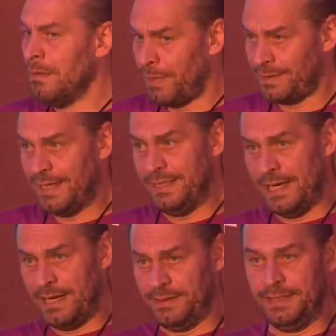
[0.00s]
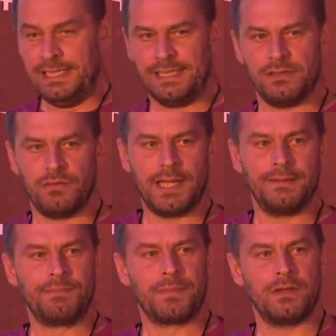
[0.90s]
but there is another easier way,
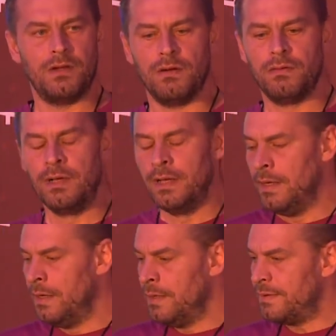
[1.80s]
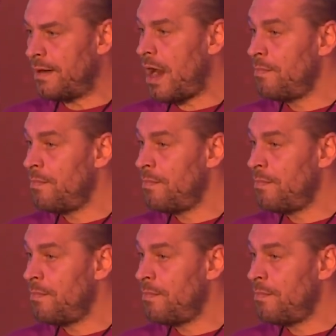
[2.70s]
There are